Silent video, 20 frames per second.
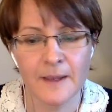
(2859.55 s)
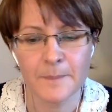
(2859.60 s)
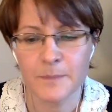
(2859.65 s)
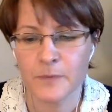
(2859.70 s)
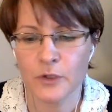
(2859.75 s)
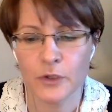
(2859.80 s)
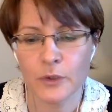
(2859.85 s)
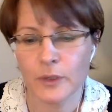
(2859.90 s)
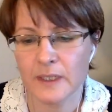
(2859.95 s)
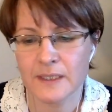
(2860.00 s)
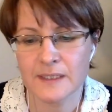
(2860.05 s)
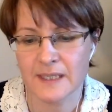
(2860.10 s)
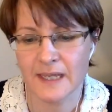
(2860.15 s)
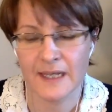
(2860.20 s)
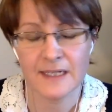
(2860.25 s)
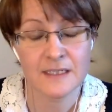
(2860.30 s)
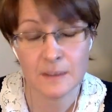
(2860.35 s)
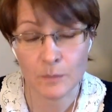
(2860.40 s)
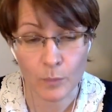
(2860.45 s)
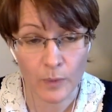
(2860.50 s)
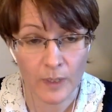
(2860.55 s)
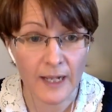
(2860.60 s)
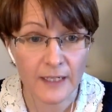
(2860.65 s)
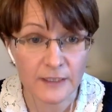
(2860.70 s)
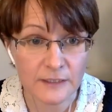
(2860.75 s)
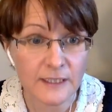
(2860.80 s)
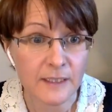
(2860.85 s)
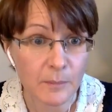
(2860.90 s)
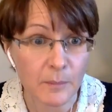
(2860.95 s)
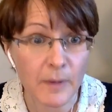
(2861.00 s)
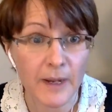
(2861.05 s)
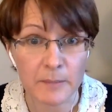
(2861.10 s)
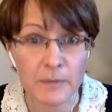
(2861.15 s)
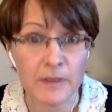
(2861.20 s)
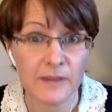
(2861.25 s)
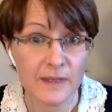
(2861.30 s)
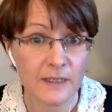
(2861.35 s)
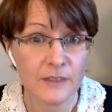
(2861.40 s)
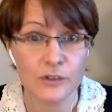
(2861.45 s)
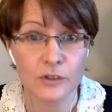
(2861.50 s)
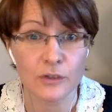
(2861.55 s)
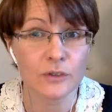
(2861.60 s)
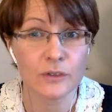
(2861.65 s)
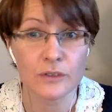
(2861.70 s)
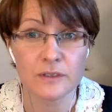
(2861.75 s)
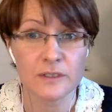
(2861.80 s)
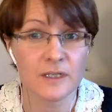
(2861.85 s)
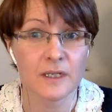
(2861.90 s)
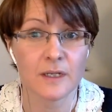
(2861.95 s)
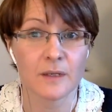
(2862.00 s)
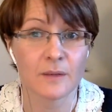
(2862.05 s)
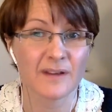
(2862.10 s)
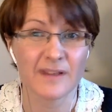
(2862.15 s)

you can say to them, well, actually, there might be things you could do,